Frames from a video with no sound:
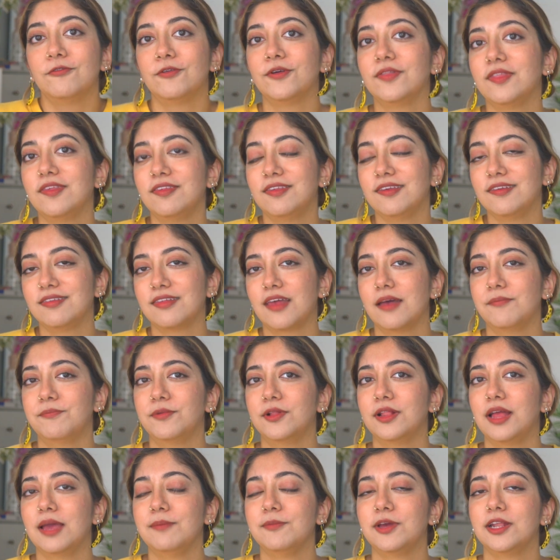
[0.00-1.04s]
For this
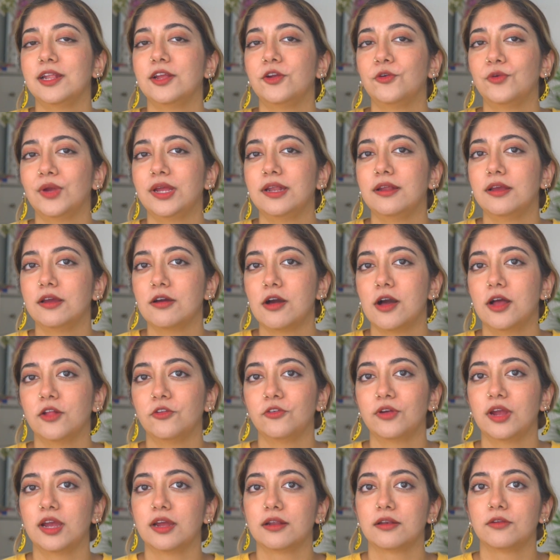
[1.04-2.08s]
example, I'm going to create a
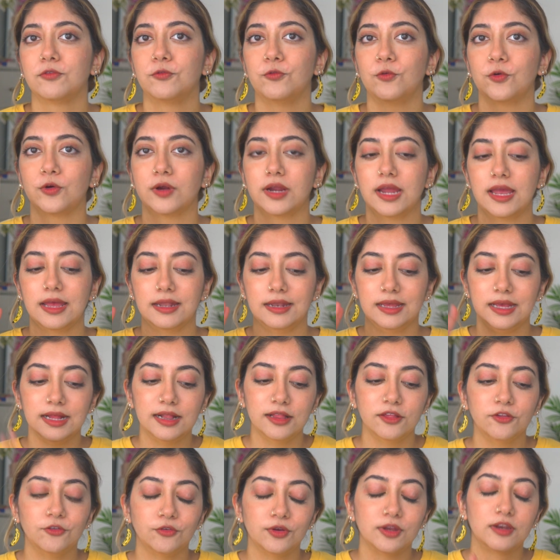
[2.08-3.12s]
contract for an
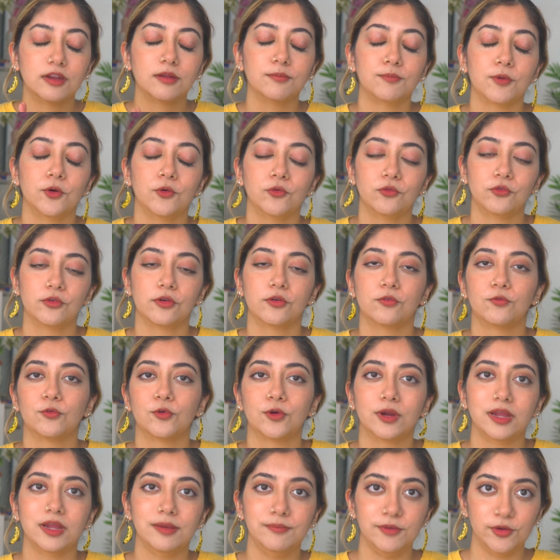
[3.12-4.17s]
illustrated poster
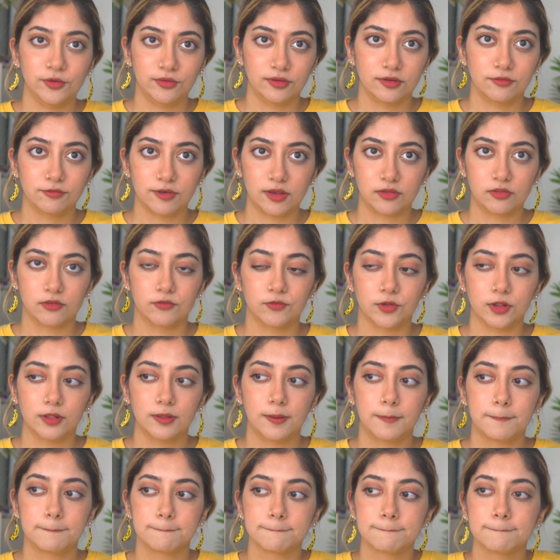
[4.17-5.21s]
for a music
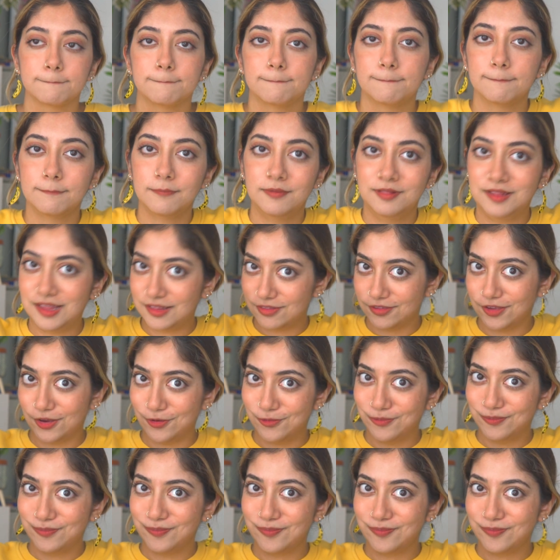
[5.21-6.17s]
festival. Let's go.